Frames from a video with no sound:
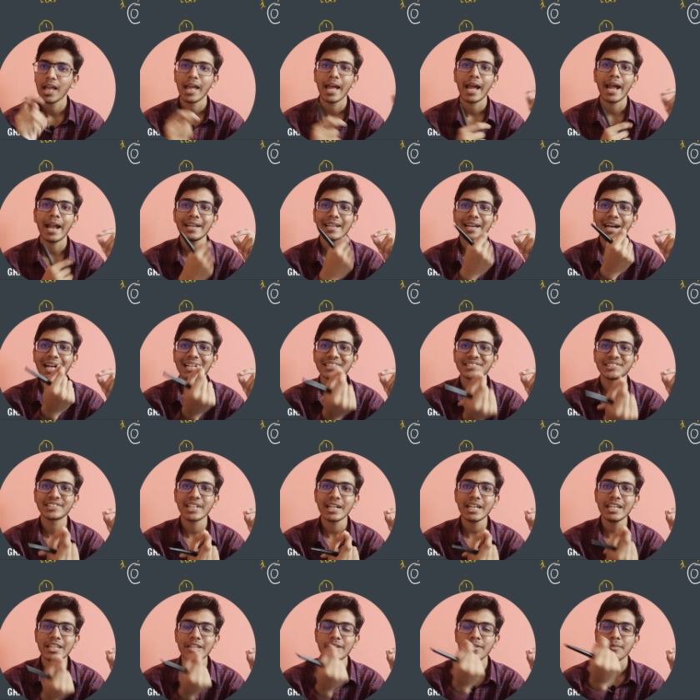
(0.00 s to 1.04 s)
and as
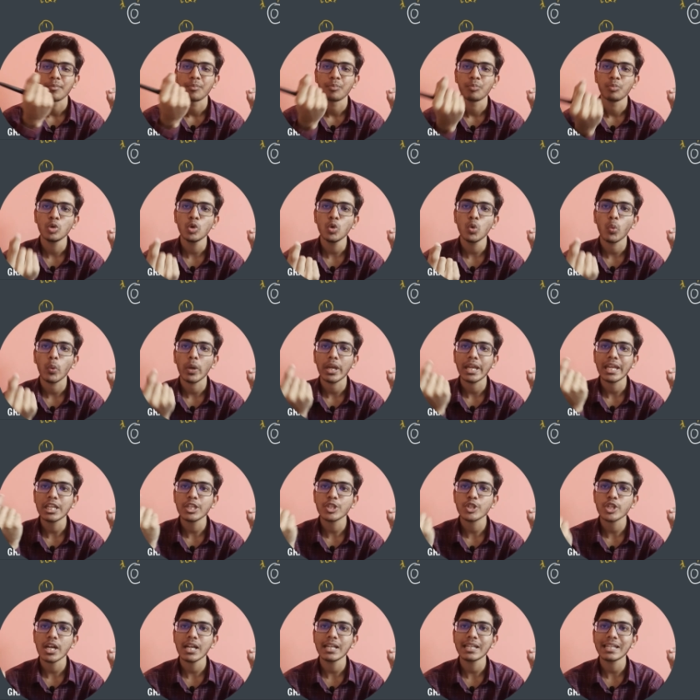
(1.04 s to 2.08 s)
I move
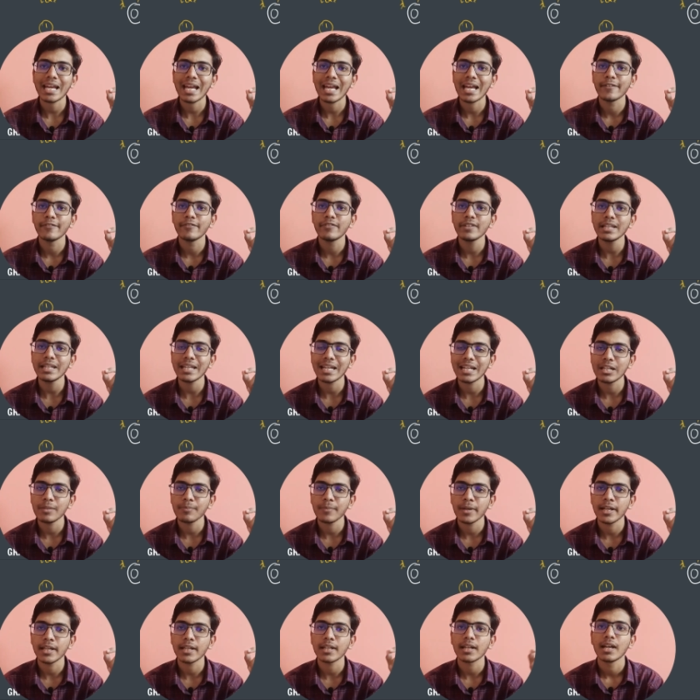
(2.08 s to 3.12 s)
each and every
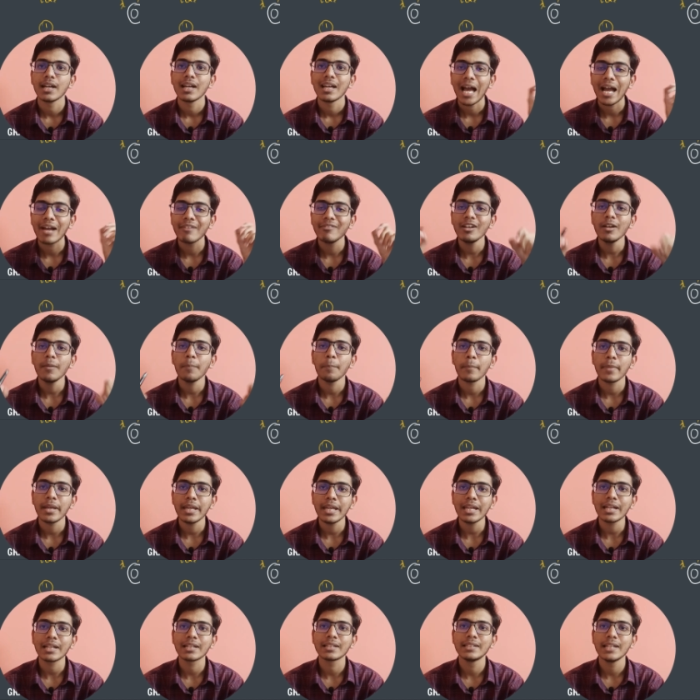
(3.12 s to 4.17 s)
element, I will
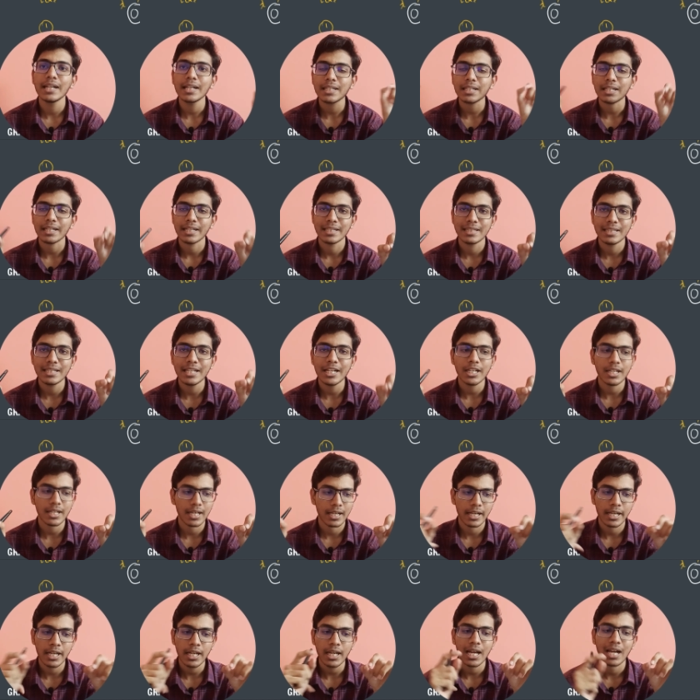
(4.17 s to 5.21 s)
make that in that
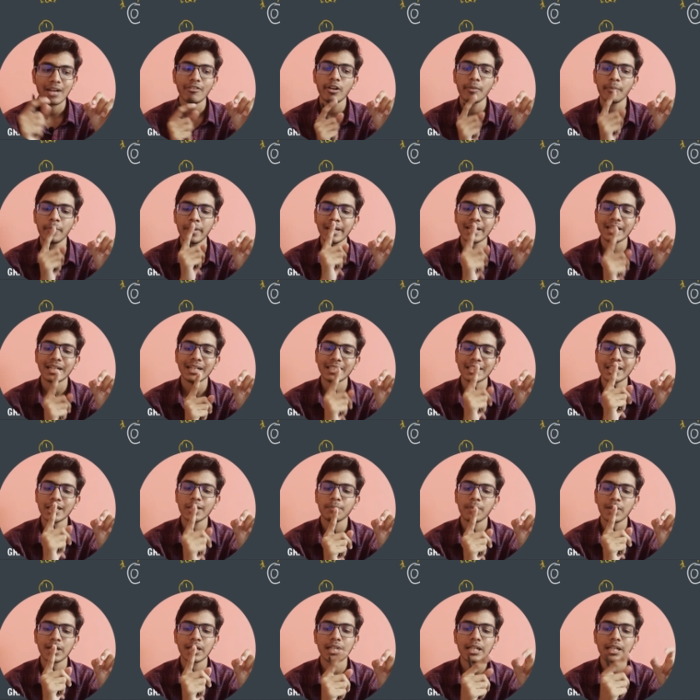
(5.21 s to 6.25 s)
array, I will make at that
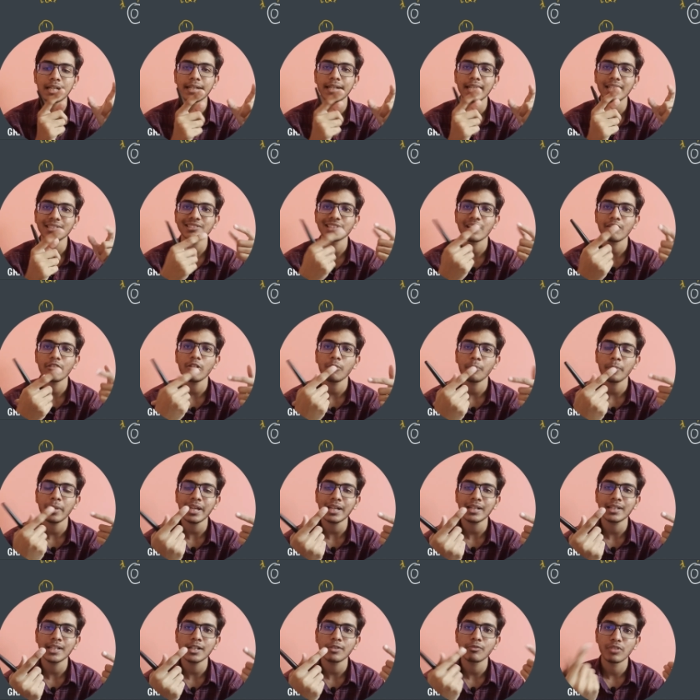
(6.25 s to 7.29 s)
particular index, I will
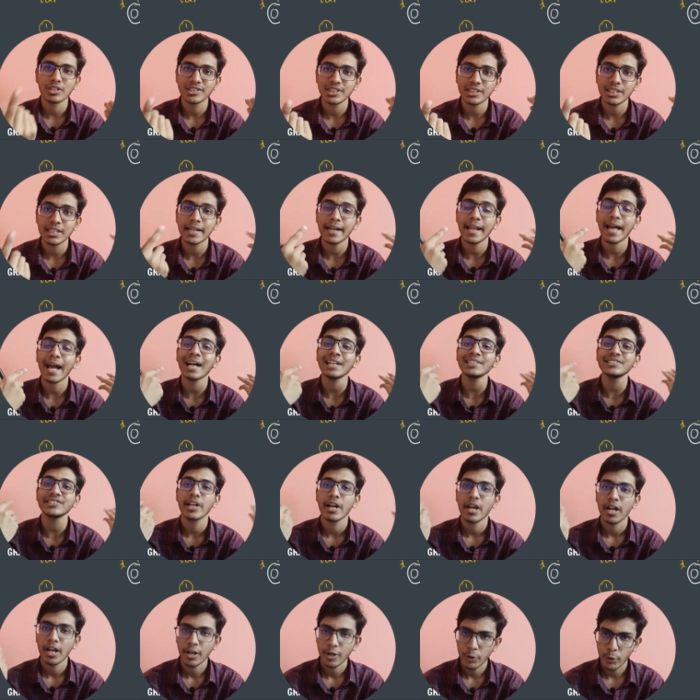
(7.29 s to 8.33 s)
make that visited as
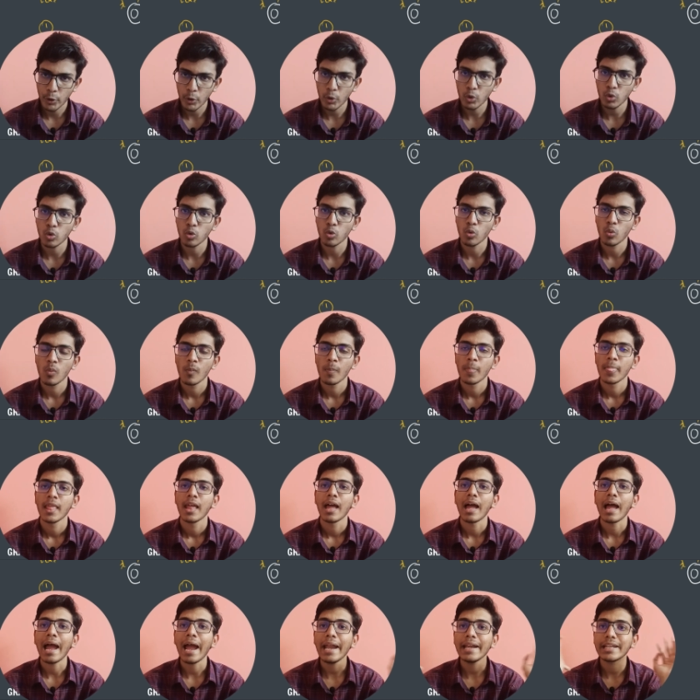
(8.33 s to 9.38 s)
true.
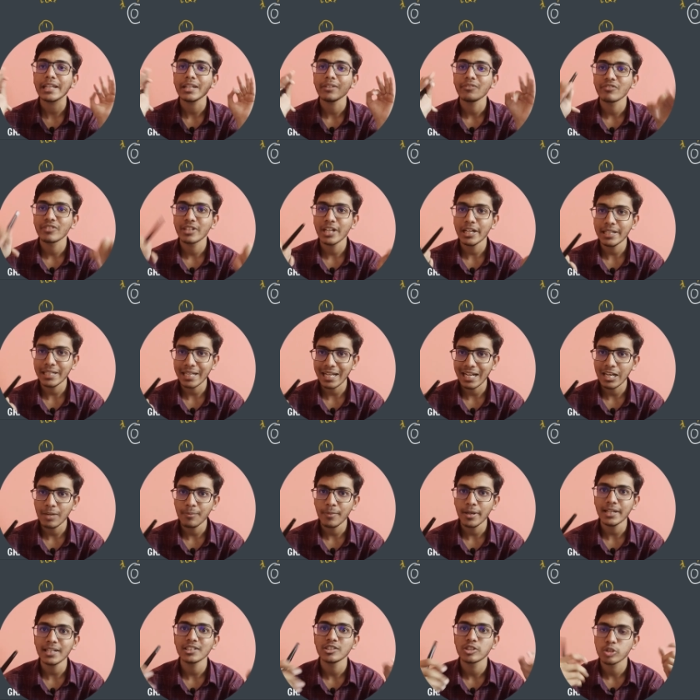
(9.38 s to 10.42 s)
And if that
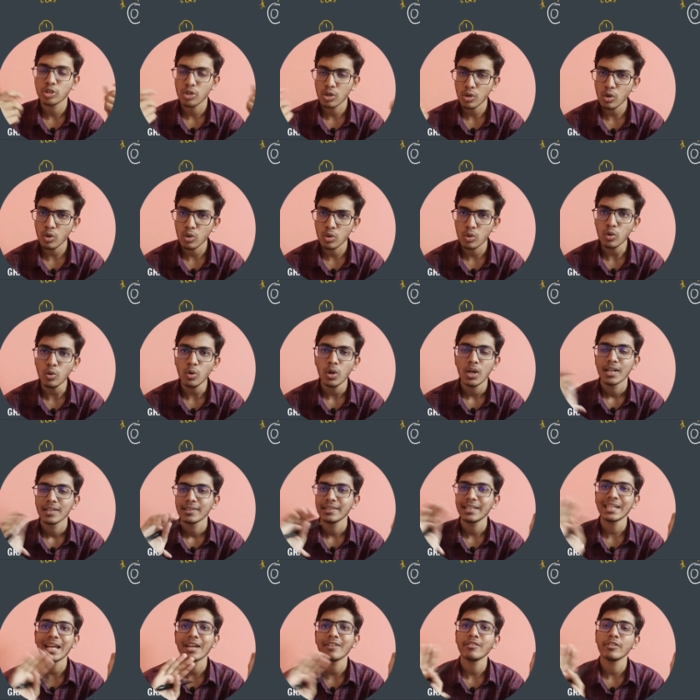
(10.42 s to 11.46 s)
element is true,
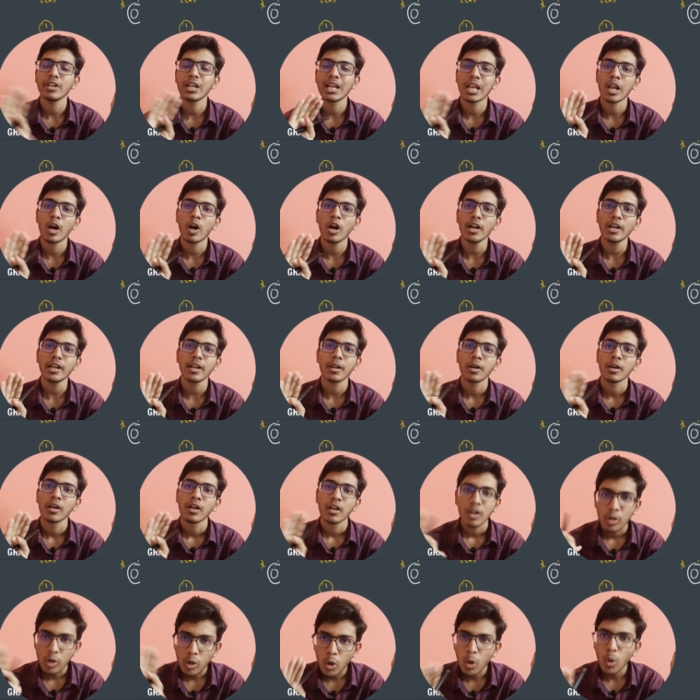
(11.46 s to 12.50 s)
then I will not
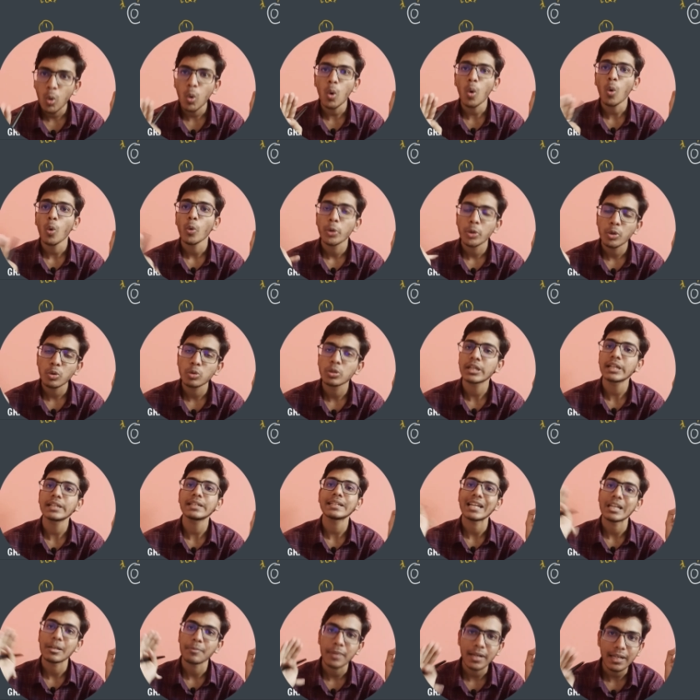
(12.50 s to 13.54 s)
go to that
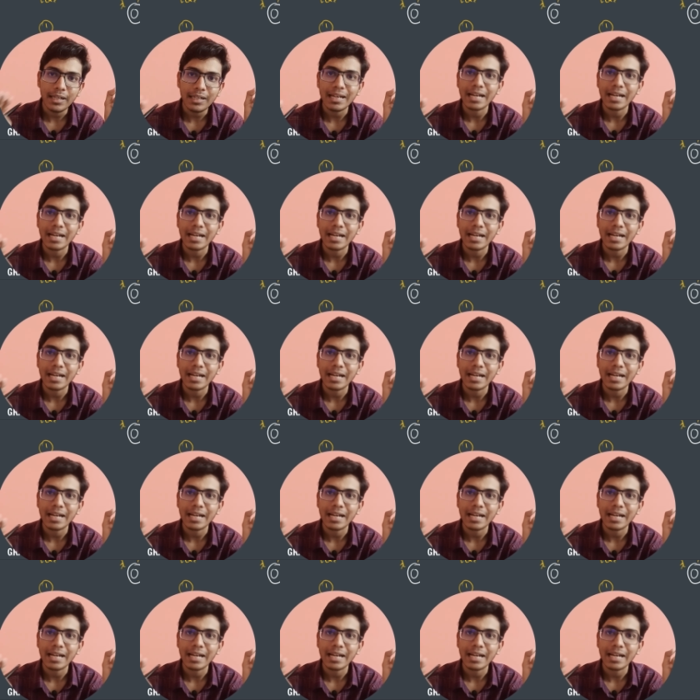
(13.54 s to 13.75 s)
element